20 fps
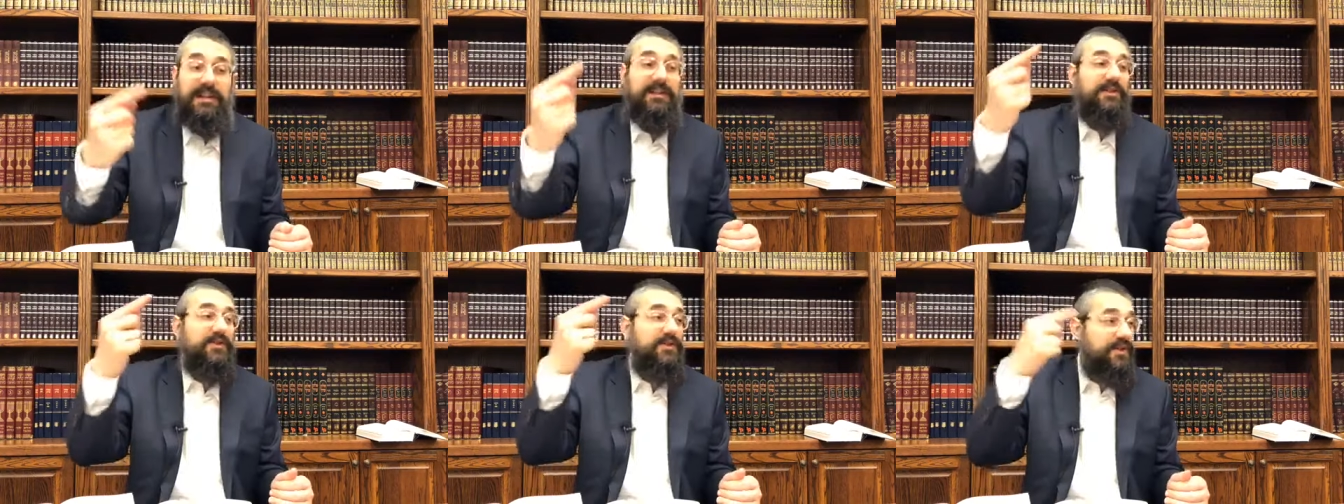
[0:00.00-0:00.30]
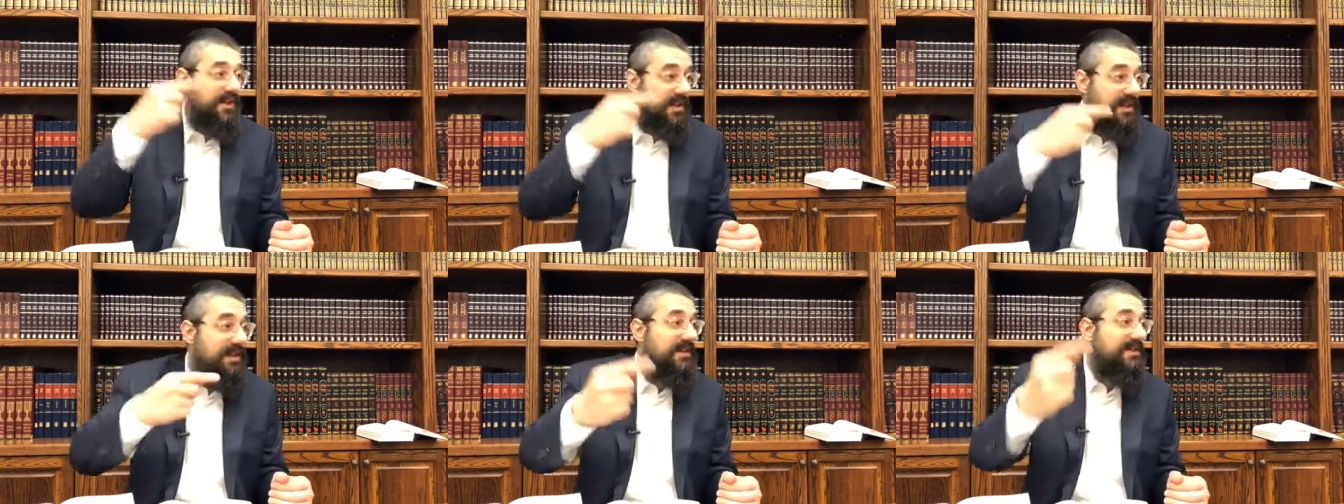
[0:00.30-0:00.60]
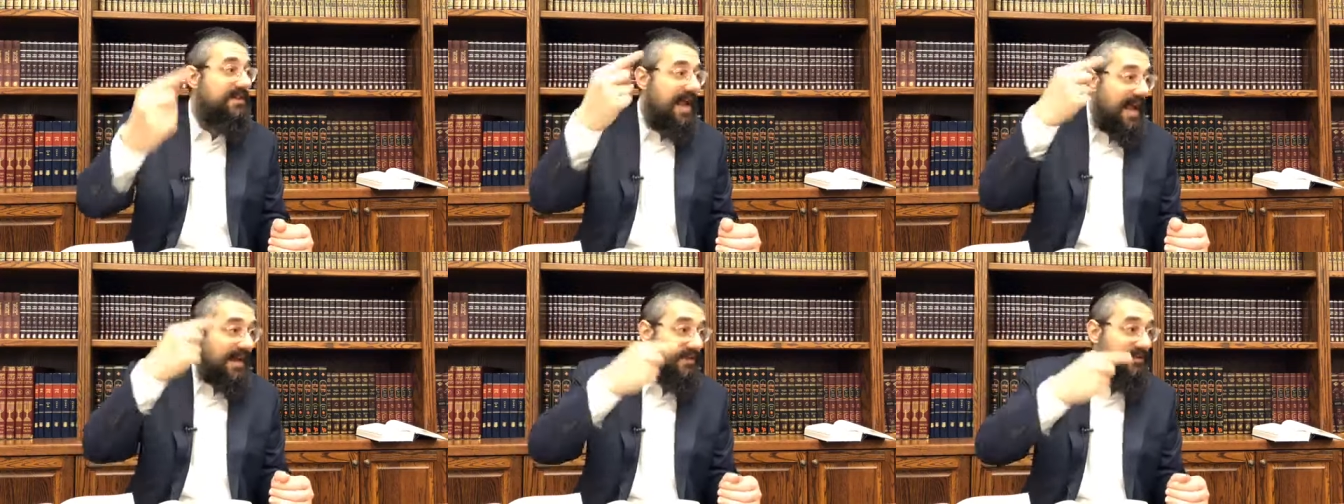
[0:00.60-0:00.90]
the Shekhinah
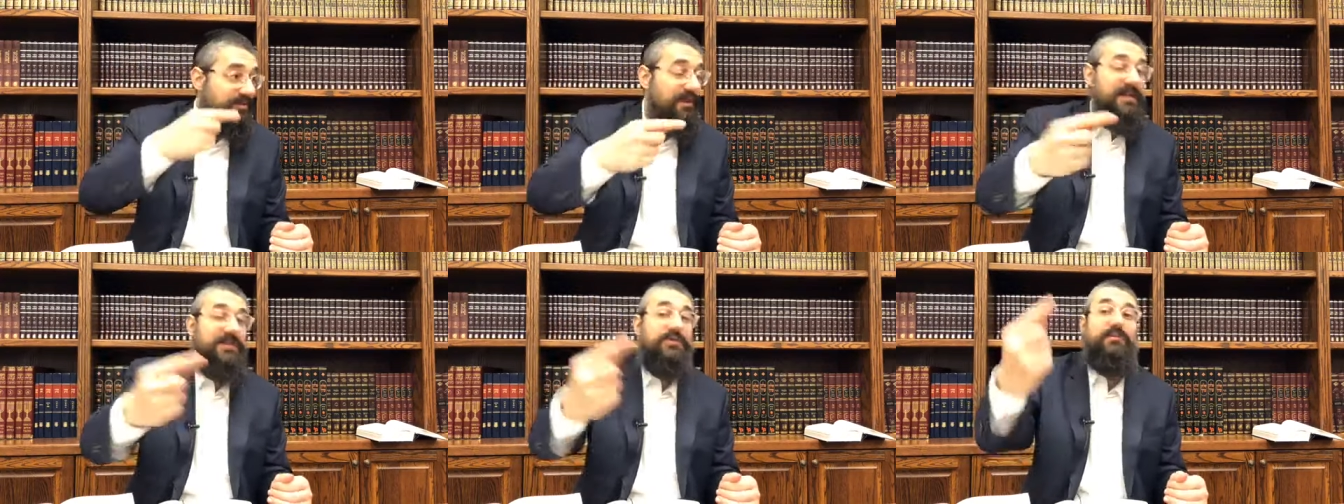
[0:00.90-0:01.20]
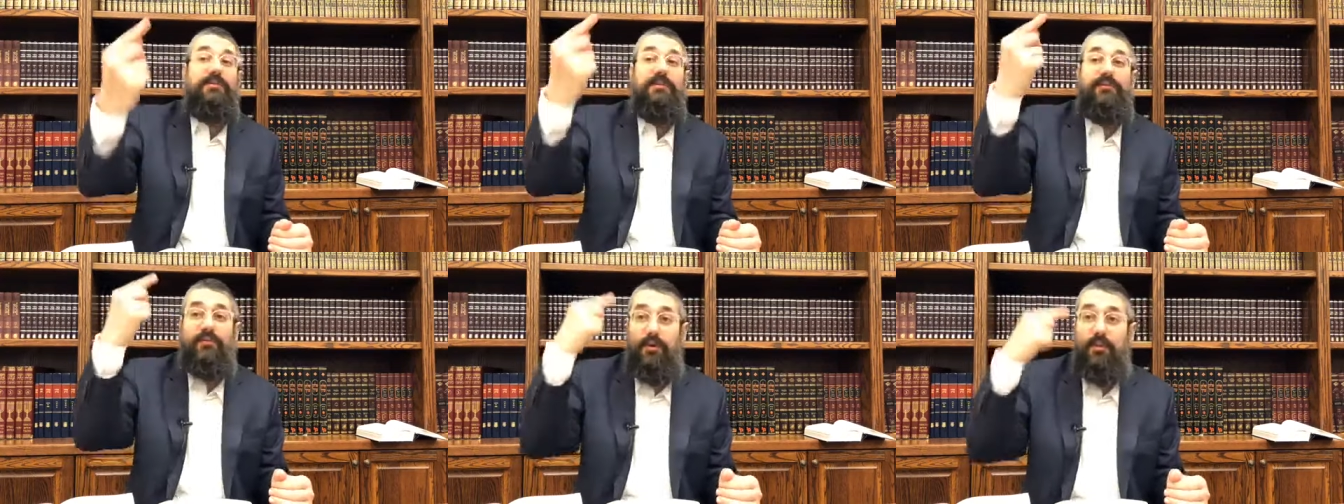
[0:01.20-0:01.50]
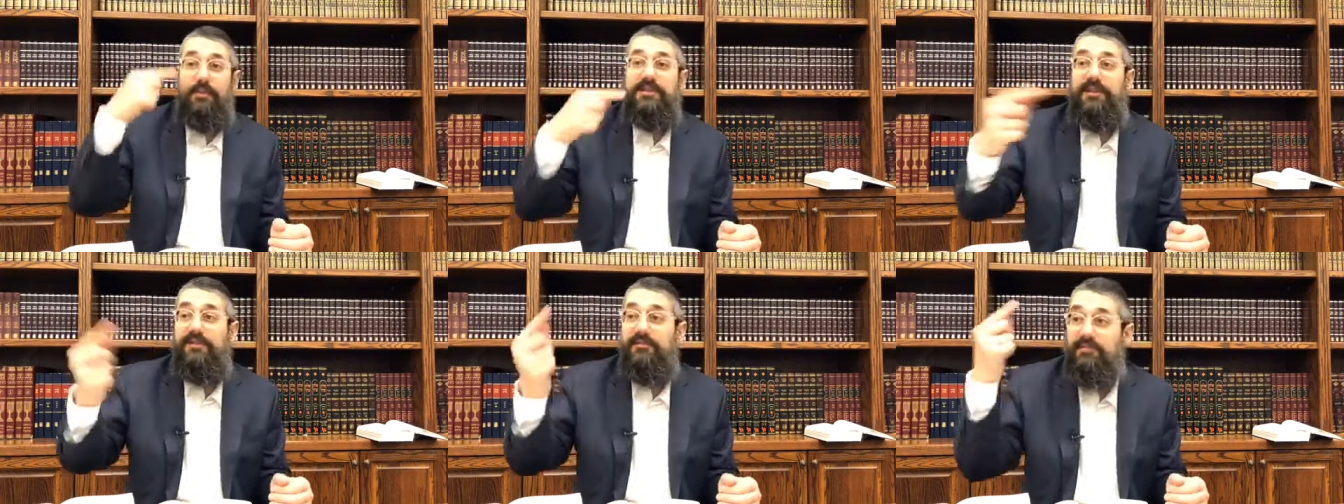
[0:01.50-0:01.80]
is actualized through
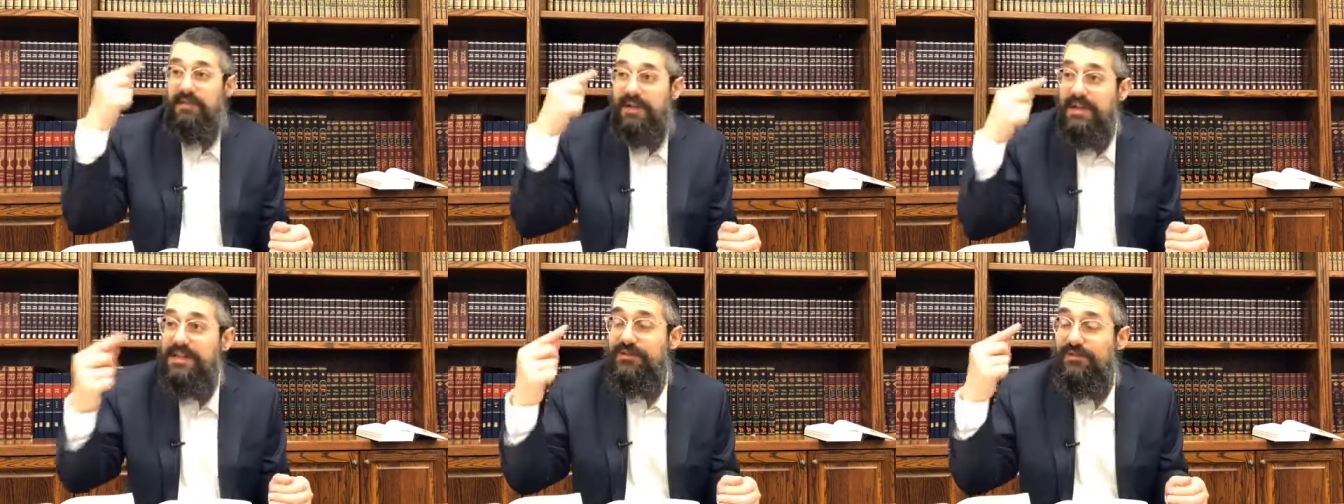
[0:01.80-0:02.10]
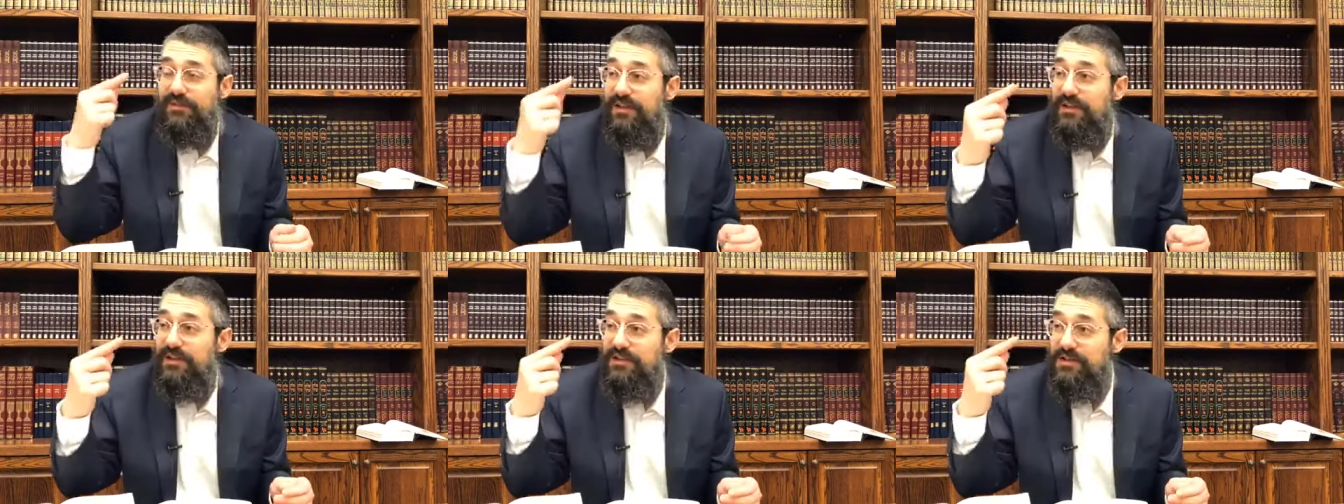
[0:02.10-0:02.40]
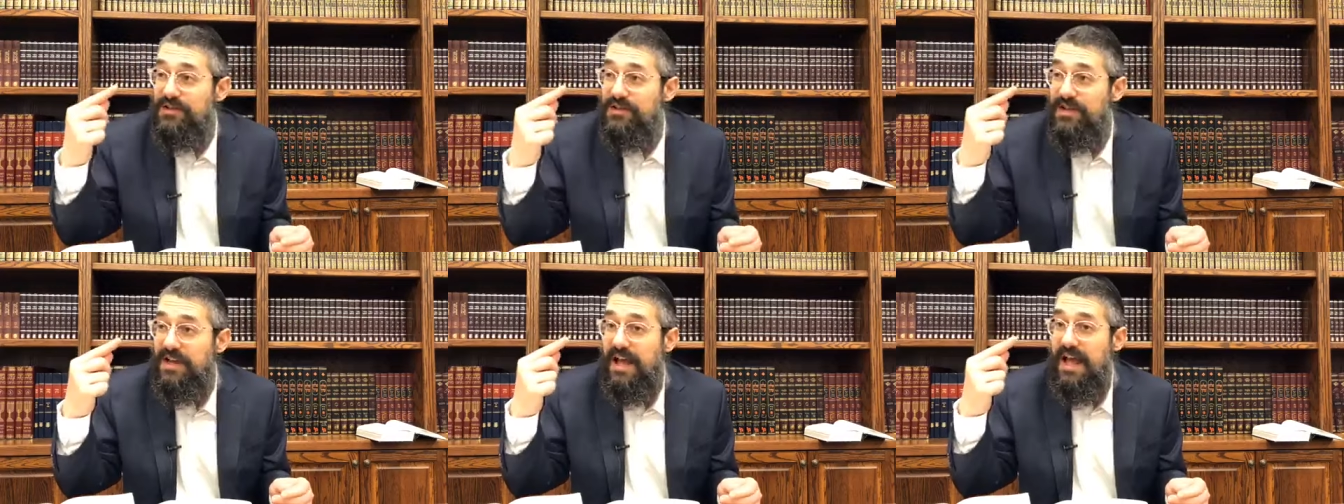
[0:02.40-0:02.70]
performance of
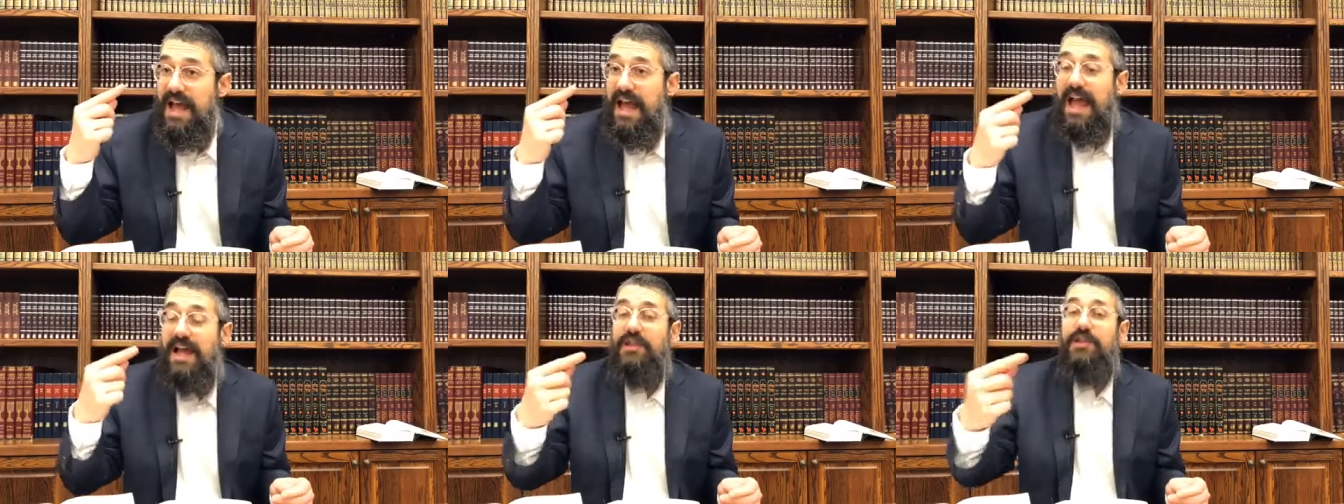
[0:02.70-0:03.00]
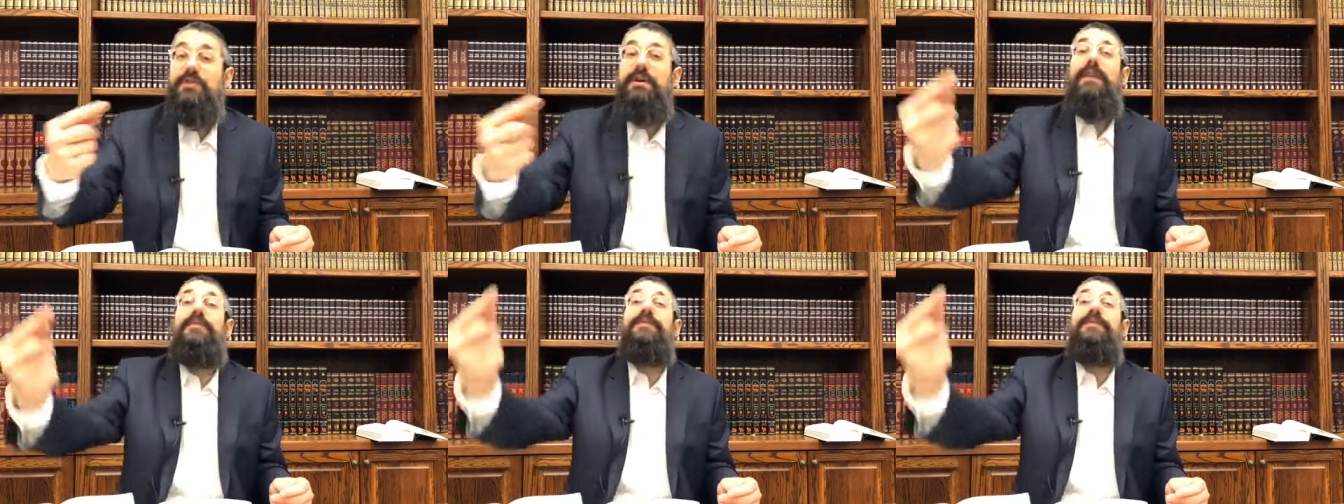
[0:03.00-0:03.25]
mitzvahs, and you